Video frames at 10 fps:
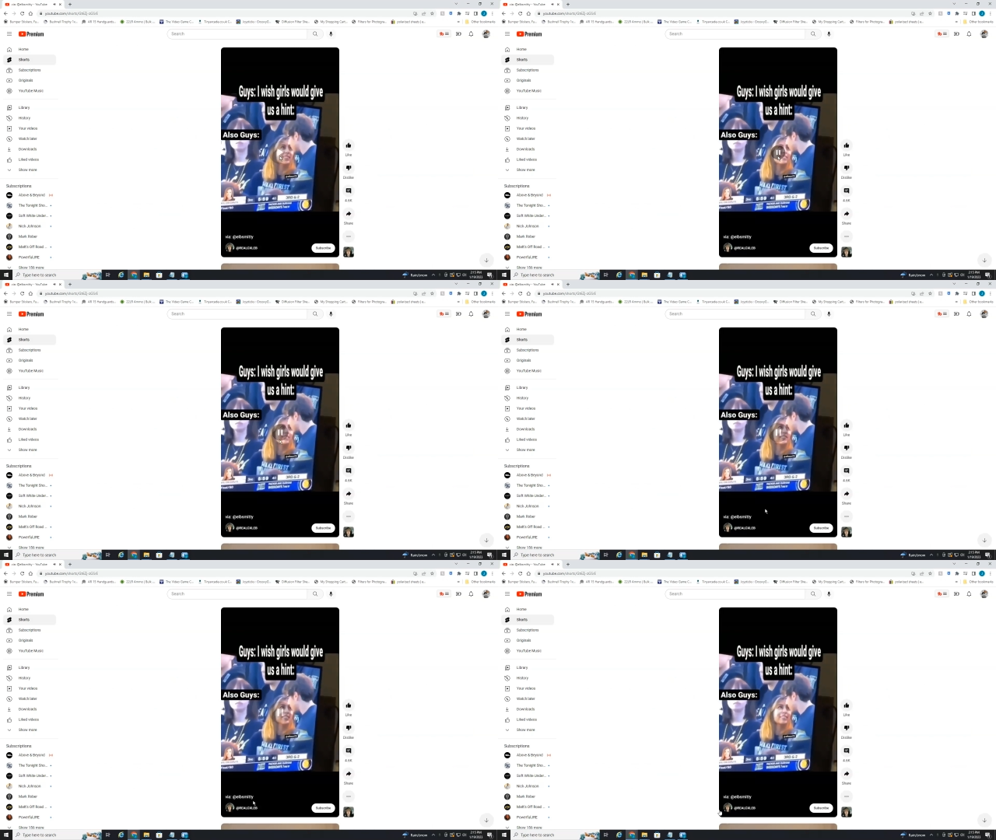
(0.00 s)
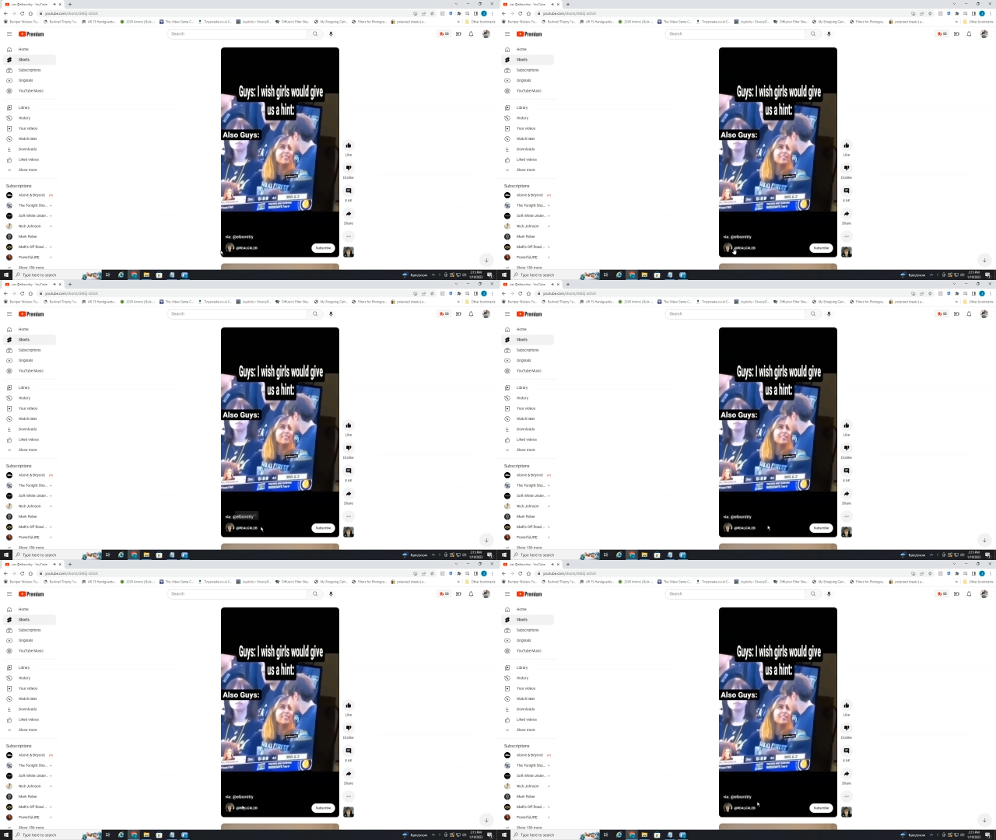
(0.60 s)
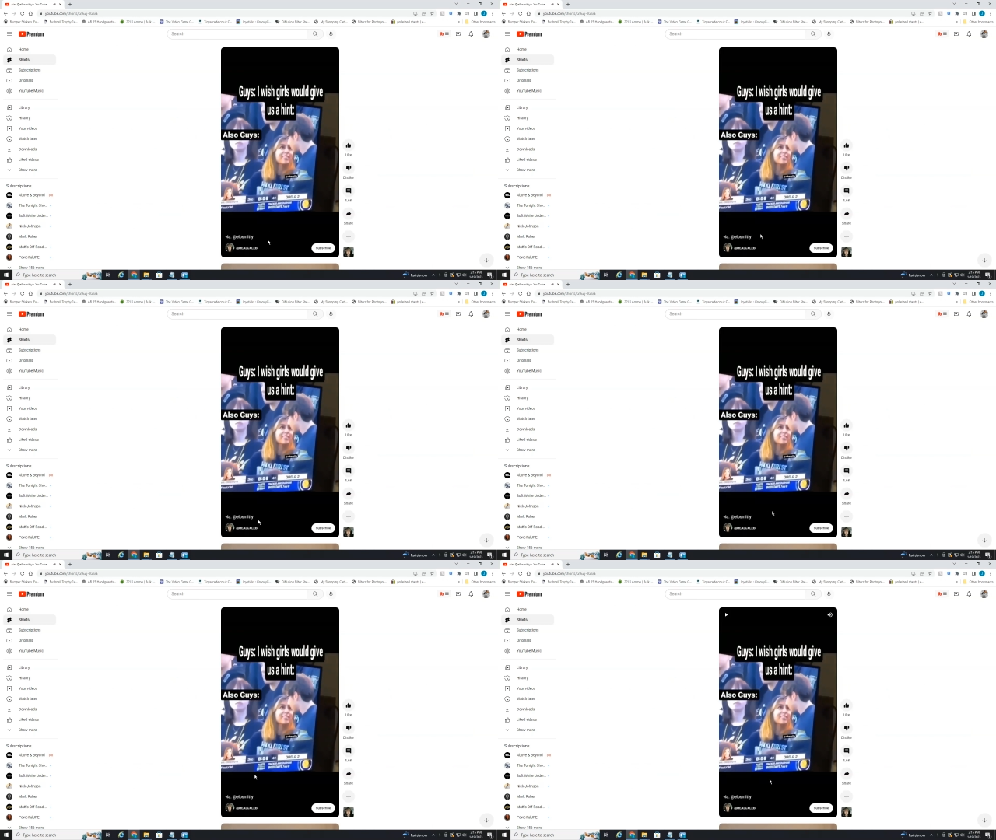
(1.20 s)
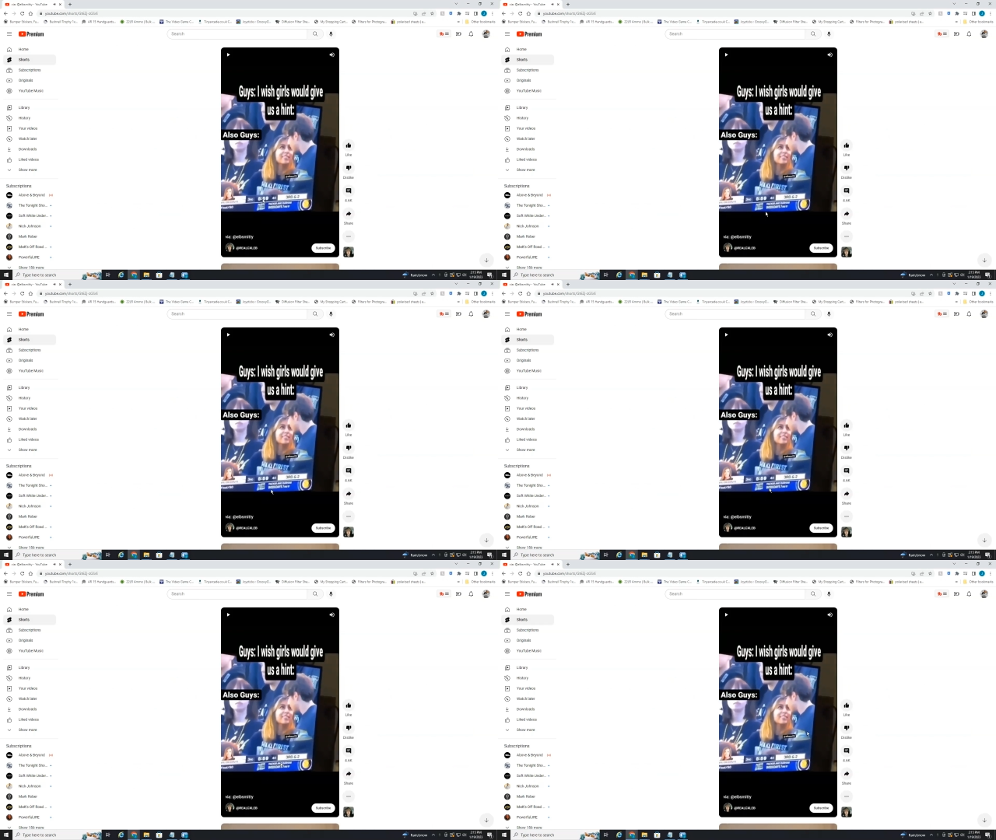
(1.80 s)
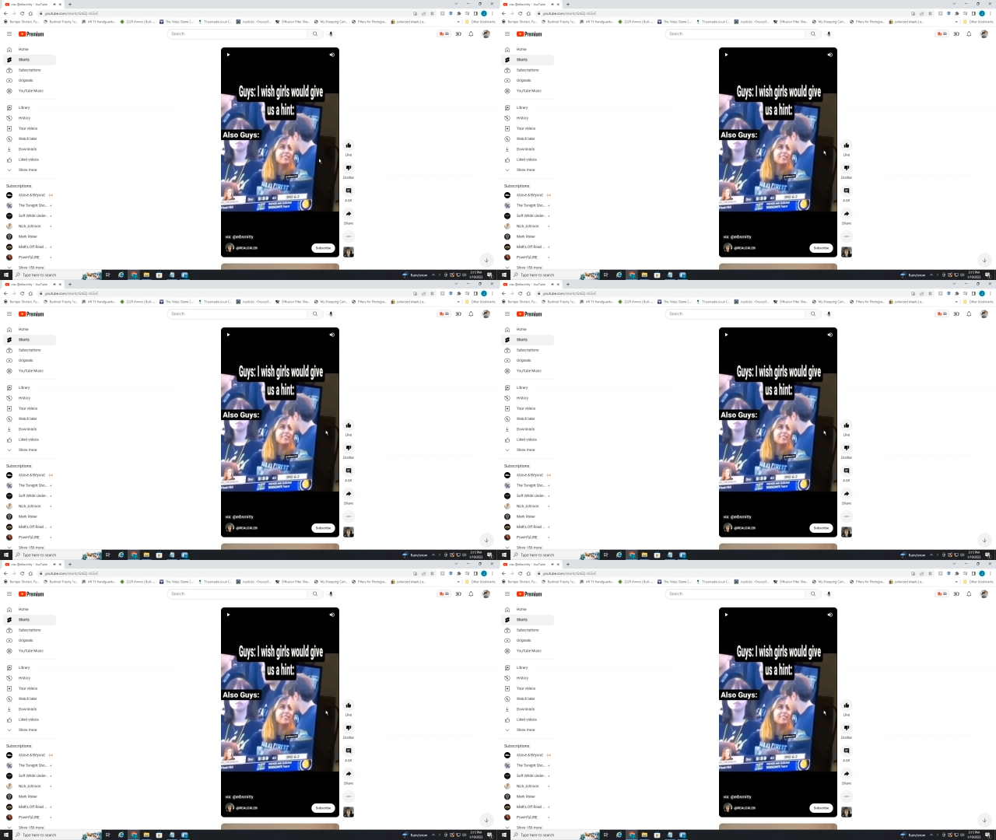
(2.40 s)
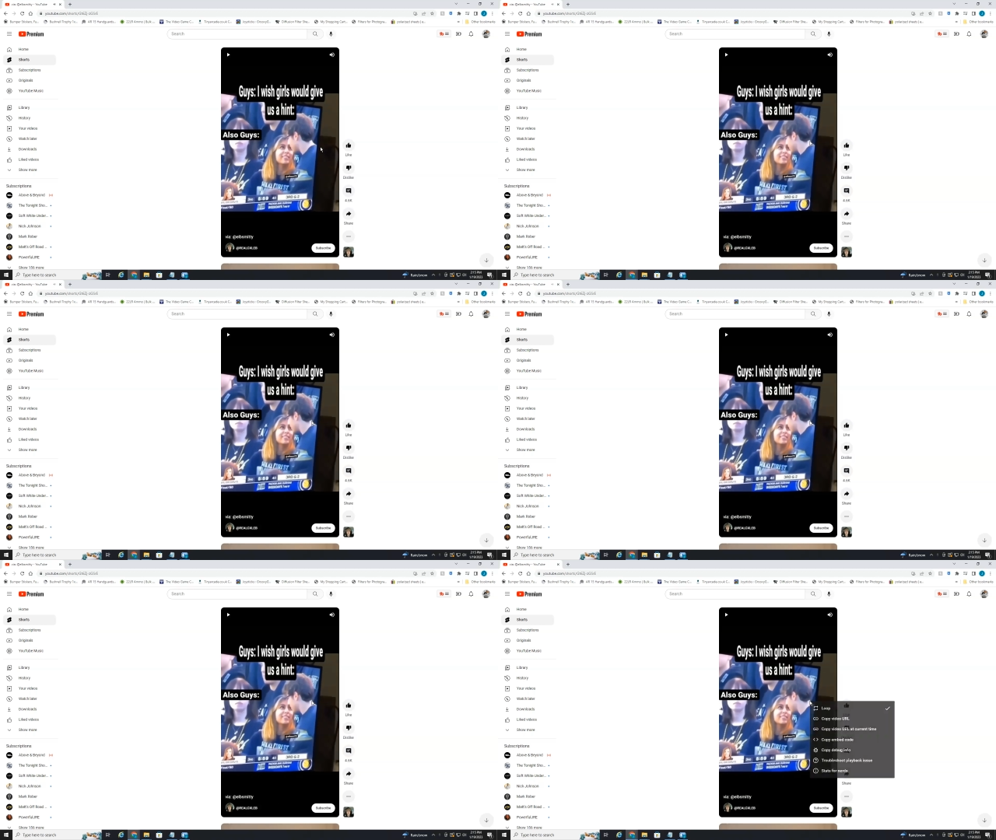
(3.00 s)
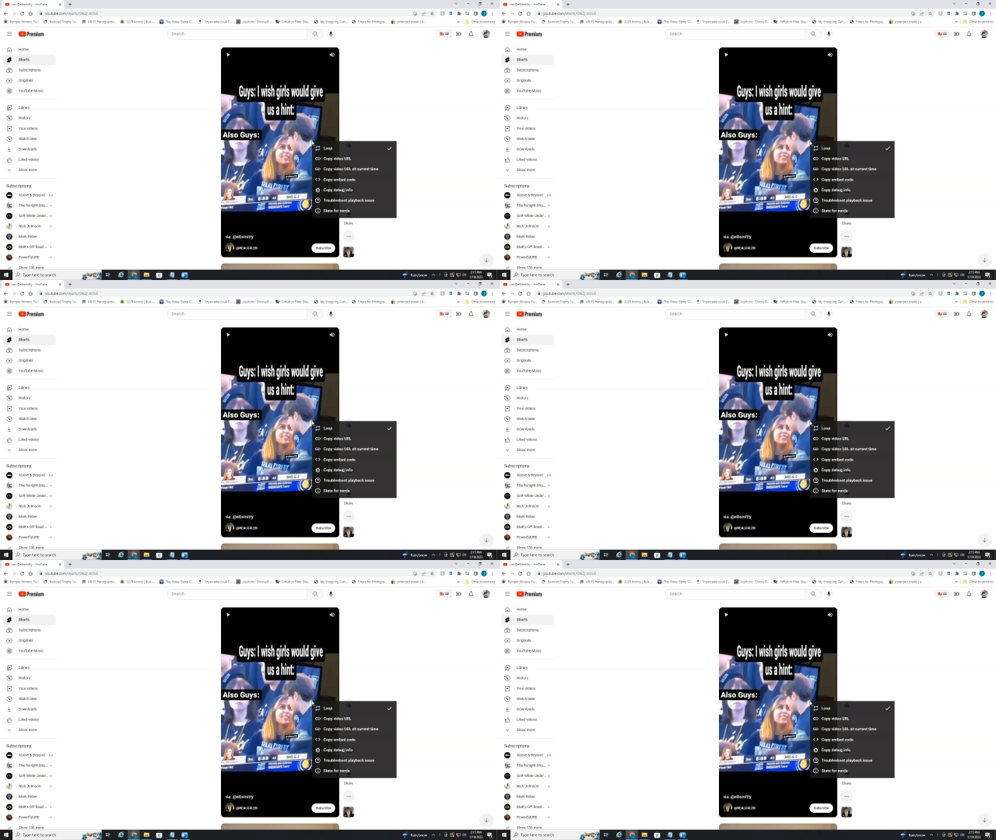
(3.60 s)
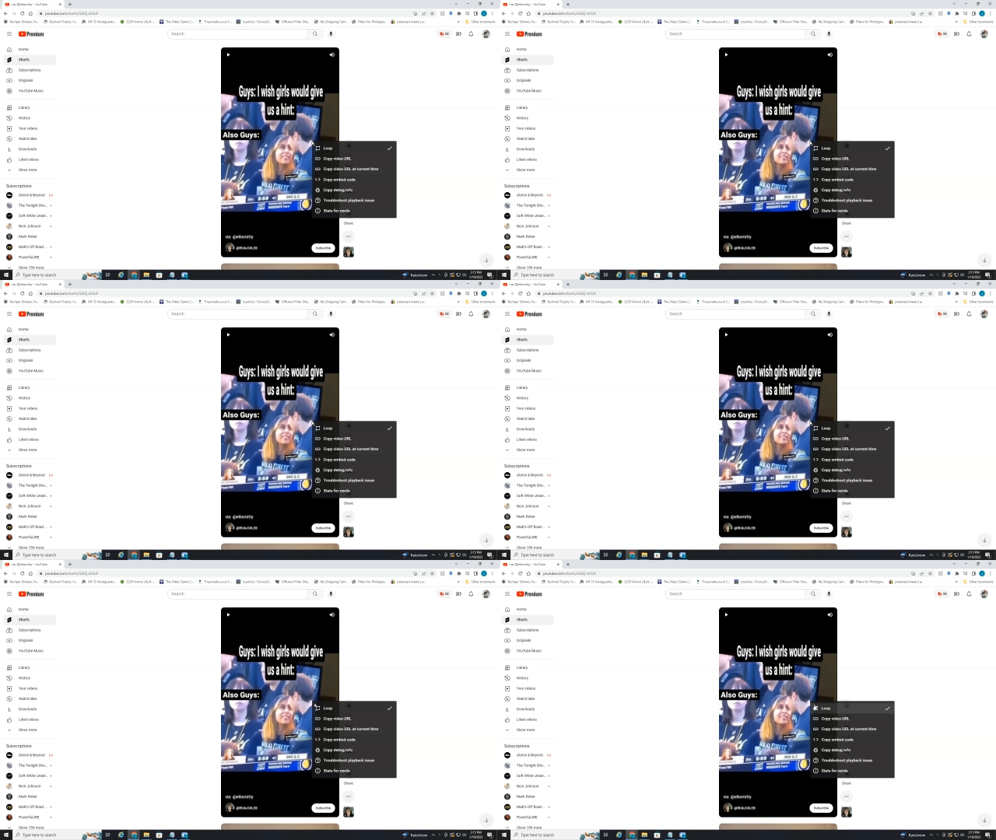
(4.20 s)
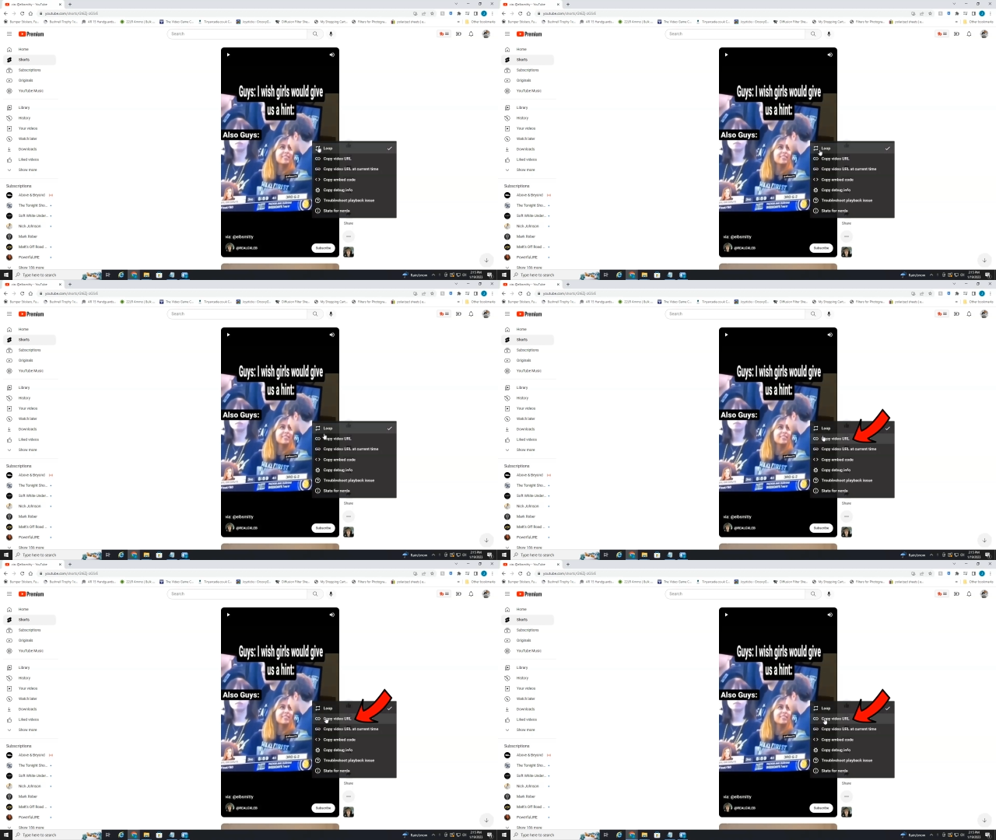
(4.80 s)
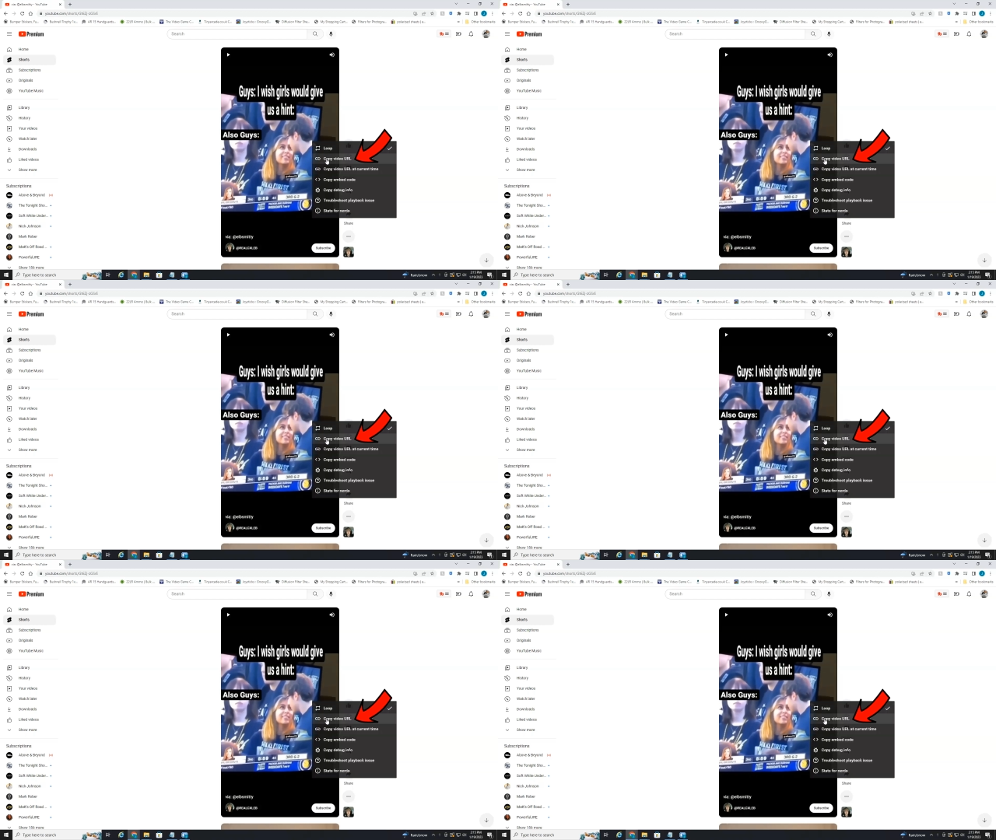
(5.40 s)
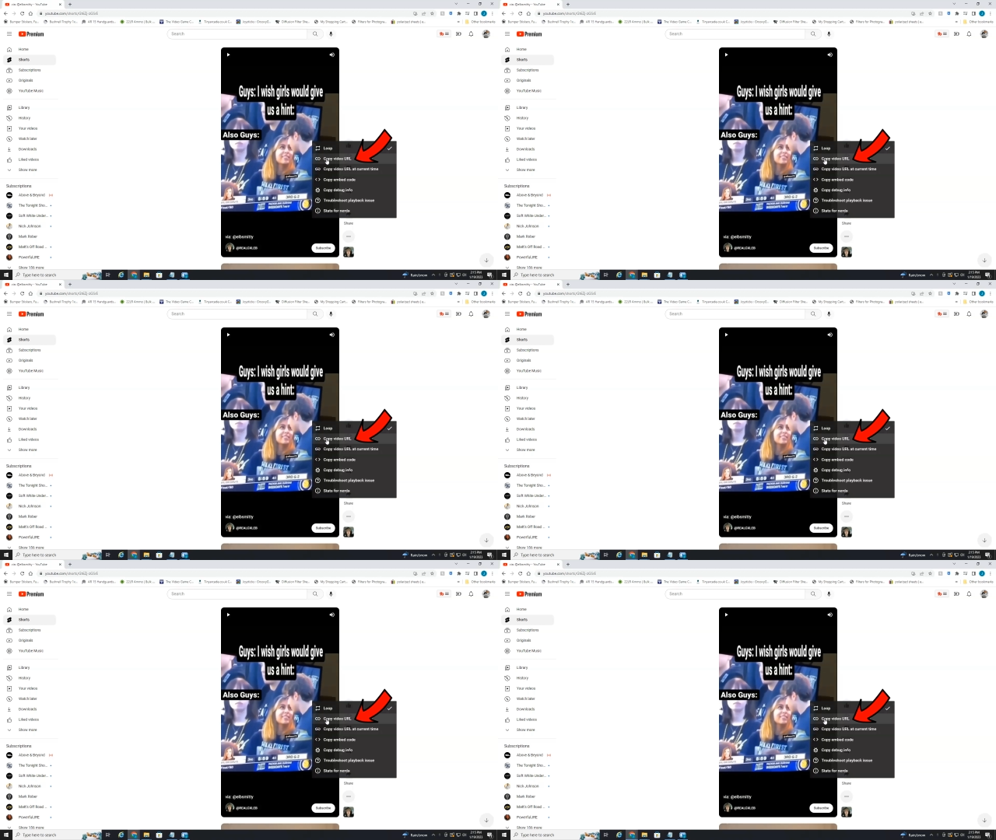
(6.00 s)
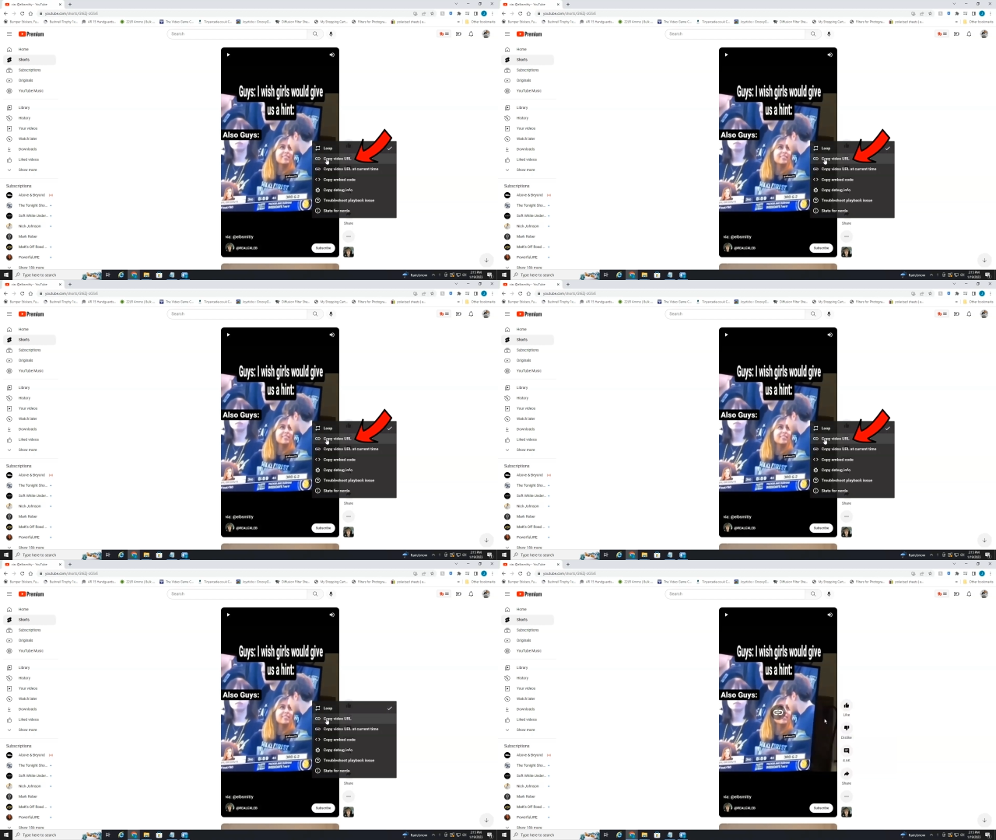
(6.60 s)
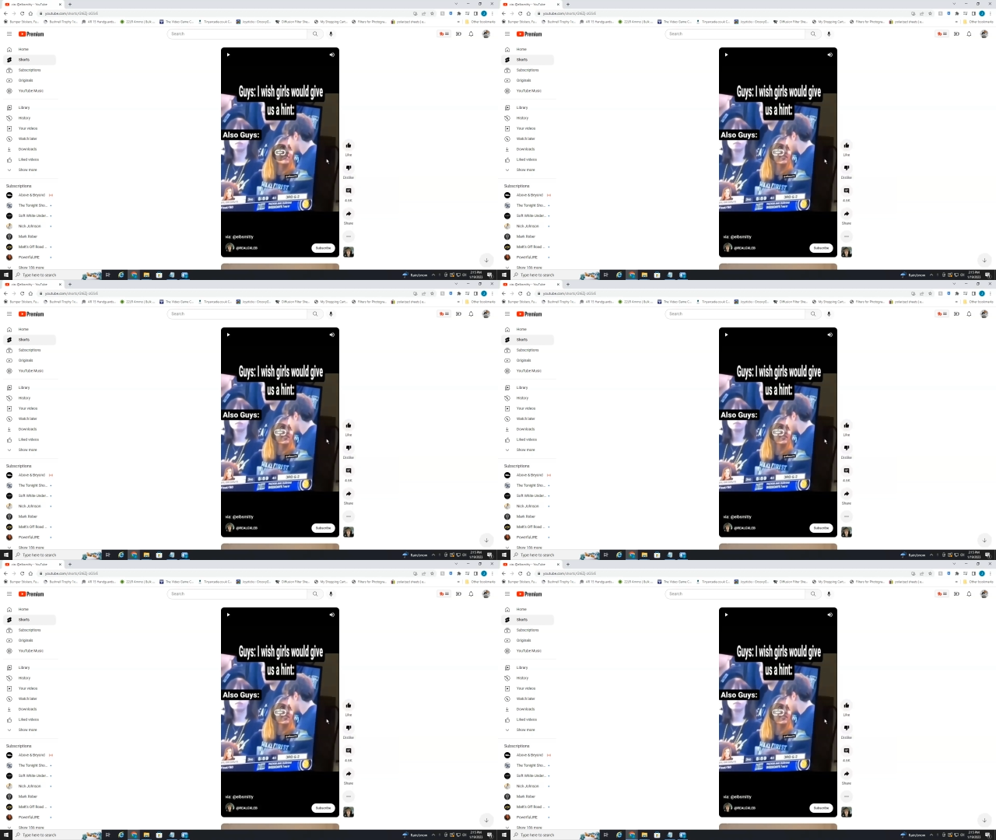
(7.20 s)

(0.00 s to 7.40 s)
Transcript: [unreadable: no face in view]